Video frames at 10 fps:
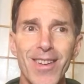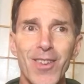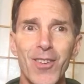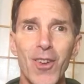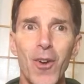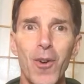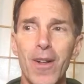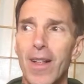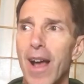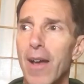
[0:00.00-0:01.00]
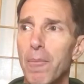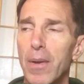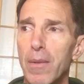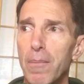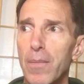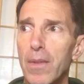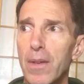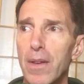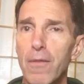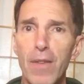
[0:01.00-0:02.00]
So I've been
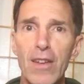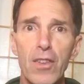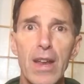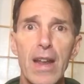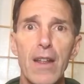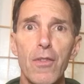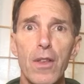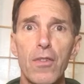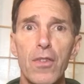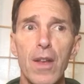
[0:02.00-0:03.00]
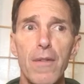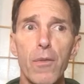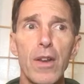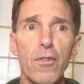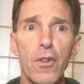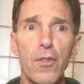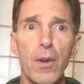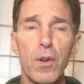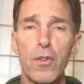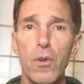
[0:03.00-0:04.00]
investigating this stuff,
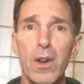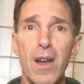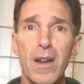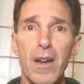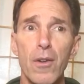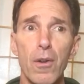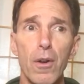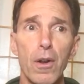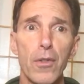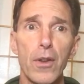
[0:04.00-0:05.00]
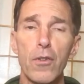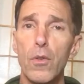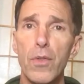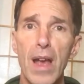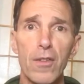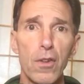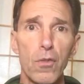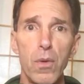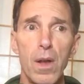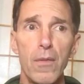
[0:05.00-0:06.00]
researching what's going on Earth in
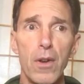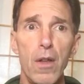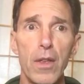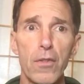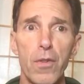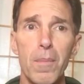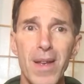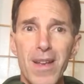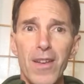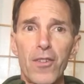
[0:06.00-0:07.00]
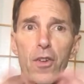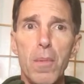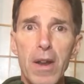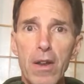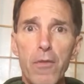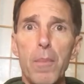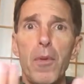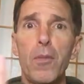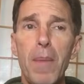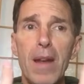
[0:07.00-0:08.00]
2012 and all this from so many different
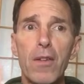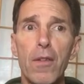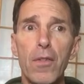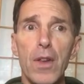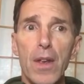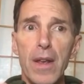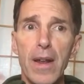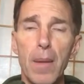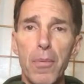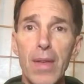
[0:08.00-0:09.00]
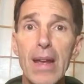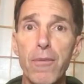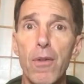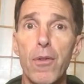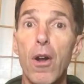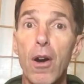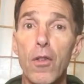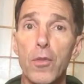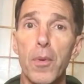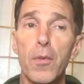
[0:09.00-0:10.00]
perspectives. And I'm thankful for all
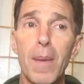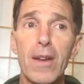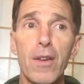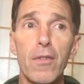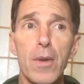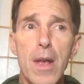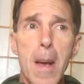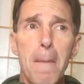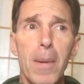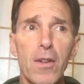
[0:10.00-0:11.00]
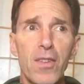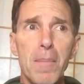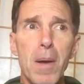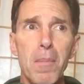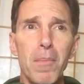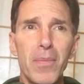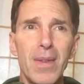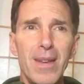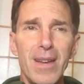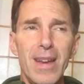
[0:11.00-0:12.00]
those perspectives. But some of them,
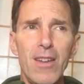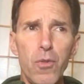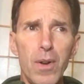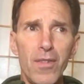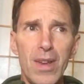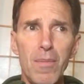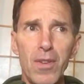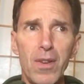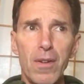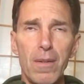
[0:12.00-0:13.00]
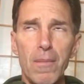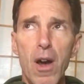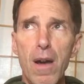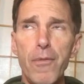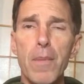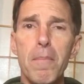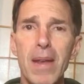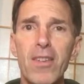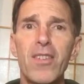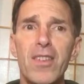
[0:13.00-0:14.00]
each one seems to often
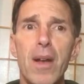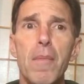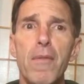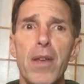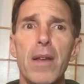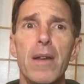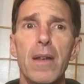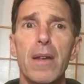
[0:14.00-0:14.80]
miss some of it.